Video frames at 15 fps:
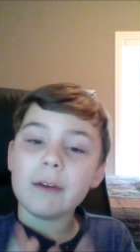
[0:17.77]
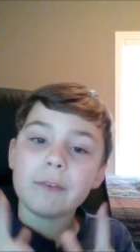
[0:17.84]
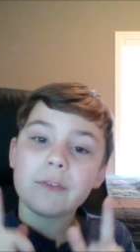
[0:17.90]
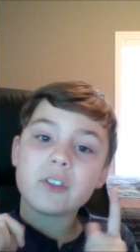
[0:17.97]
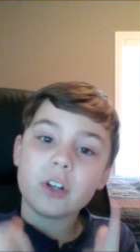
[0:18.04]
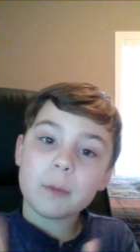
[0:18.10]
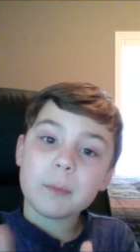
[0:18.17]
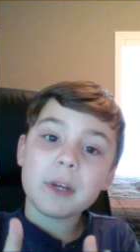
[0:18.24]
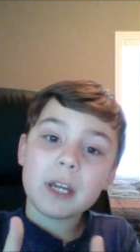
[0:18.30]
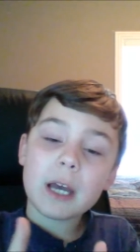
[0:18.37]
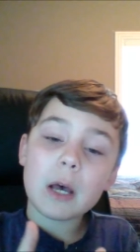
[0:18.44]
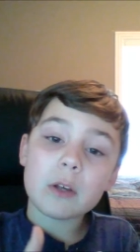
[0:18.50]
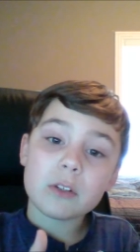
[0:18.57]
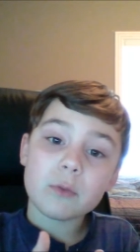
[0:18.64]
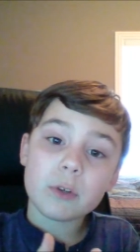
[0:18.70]
If Sir
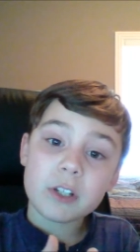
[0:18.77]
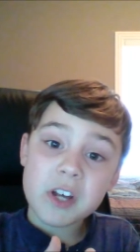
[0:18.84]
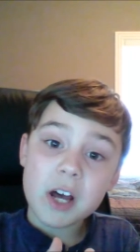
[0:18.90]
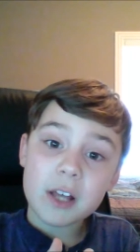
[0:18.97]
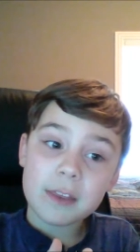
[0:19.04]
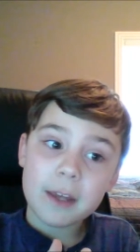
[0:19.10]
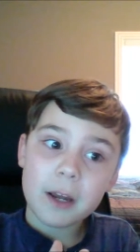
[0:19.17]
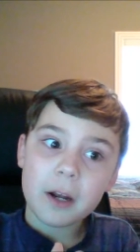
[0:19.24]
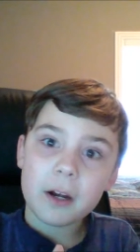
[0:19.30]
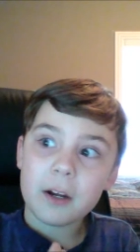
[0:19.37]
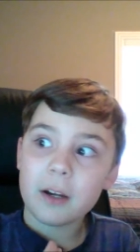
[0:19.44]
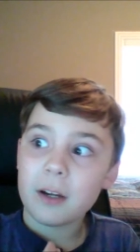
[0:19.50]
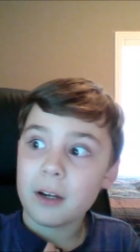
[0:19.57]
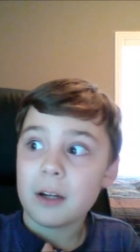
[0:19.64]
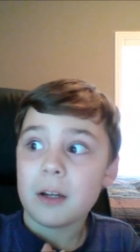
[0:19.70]
Meows was on
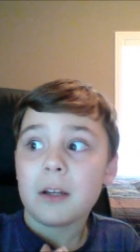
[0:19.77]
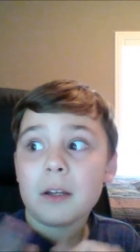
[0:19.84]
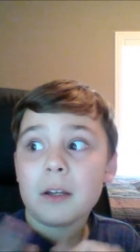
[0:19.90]
there,